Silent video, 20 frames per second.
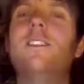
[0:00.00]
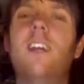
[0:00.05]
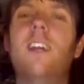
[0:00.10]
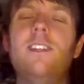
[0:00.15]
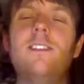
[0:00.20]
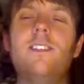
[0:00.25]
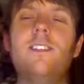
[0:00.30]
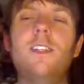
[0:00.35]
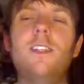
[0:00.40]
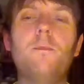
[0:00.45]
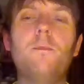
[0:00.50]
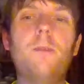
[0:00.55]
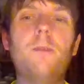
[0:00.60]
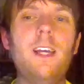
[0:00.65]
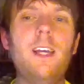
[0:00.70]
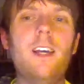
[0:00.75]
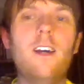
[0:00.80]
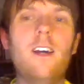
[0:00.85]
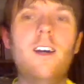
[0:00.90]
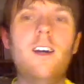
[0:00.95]
Tasting
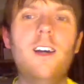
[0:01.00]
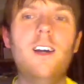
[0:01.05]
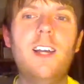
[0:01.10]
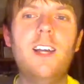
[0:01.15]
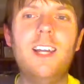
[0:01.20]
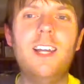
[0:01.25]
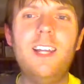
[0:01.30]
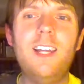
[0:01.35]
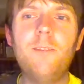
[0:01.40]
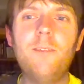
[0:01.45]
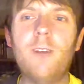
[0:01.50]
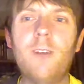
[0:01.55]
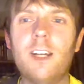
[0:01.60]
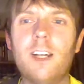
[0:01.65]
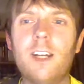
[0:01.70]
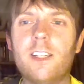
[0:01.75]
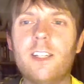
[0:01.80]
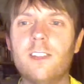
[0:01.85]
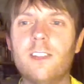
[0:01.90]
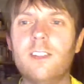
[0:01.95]
beer in my
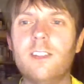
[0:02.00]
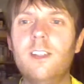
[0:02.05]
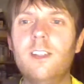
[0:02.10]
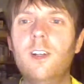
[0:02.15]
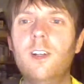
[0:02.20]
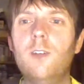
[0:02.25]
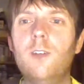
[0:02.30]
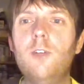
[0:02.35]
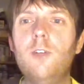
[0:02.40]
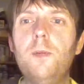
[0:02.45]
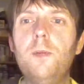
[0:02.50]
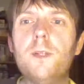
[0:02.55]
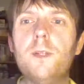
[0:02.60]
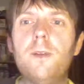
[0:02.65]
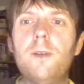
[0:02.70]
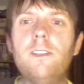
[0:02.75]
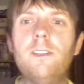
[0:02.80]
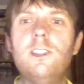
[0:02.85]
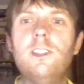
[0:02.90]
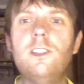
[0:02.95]
garden. Rupert the
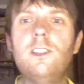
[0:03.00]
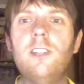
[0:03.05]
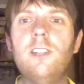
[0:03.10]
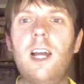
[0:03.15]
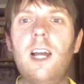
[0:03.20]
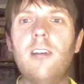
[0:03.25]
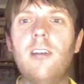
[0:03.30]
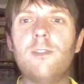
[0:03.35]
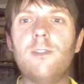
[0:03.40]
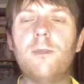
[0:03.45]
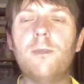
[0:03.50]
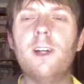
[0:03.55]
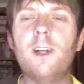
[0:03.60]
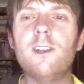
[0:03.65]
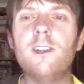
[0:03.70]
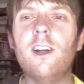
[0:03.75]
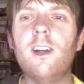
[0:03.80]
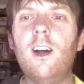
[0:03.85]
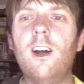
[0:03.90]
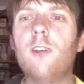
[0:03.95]
Bear is Jeff, my
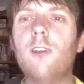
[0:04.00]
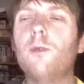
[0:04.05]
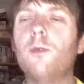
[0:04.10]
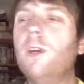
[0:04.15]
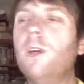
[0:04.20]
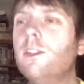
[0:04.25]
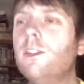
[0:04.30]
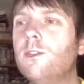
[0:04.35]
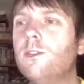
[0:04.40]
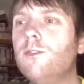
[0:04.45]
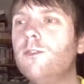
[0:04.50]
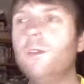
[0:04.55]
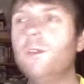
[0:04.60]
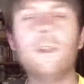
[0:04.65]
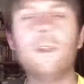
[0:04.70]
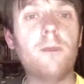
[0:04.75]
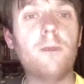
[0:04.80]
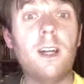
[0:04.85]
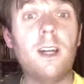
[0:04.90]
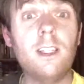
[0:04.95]
other half. Well done, Rupert
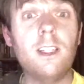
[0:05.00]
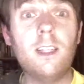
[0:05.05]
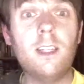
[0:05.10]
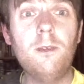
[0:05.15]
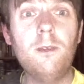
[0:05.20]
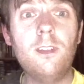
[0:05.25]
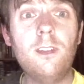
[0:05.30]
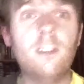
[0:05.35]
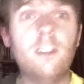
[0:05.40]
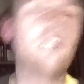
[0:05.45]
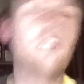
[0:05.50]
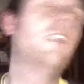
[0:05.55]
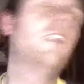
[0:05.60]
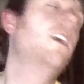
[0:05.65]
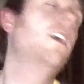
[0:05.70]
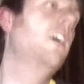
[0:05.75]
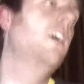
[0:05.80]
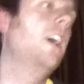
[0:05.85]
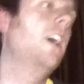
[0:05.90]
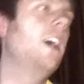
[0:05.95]
the Bear. You came third.
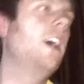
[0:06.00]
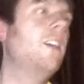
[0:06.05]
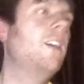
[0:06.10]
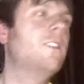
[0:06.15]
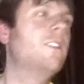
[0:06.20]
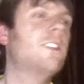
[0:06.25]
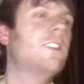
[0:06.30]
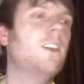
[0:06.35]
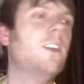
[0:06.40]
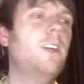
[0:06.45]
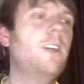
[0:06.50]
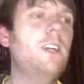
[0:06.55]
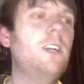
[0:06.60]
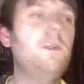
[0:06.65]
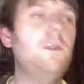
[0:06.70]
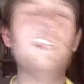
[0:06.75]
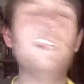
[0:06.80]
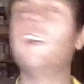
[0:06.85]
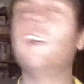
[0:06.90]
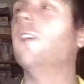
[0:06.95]
So here
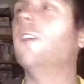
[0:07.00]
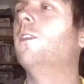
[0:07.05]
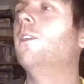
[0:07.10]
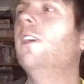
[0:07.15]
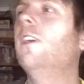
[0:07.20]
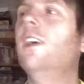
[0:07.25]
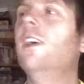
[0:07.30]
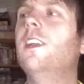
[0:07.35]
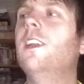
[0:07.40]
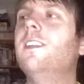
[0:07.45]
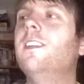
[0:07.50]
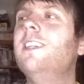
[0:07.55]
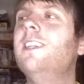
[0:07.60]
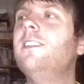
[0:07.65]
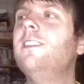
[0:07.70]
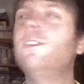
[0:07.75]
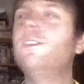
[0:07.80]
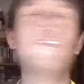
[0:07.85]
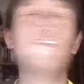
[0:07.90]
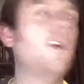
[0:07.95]
we go.
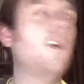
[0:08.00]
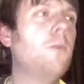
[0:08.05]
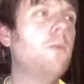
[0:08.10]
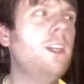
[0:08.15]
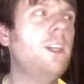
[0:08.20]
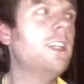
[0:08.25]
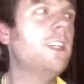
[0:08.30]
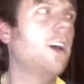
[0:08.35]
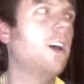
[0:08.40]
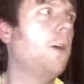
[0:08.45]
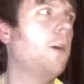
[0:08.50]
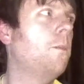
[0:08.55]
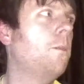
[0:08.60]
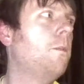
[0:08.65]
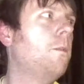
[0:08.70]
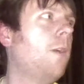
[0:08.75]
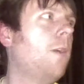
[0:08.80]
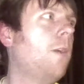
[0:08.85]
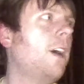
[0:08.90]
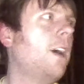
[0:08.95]
This is for a money can't
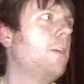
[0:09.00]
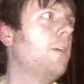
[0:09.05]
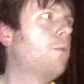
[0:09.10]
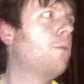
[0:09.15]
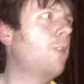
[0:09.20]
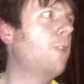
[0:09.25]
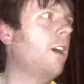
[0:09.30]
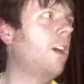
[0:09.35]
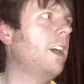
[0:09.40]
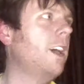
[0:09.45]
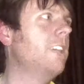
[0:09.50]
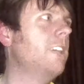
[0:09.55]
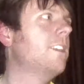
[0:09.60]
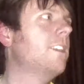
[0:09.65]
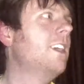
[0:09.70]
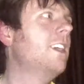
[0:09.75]
buy prize.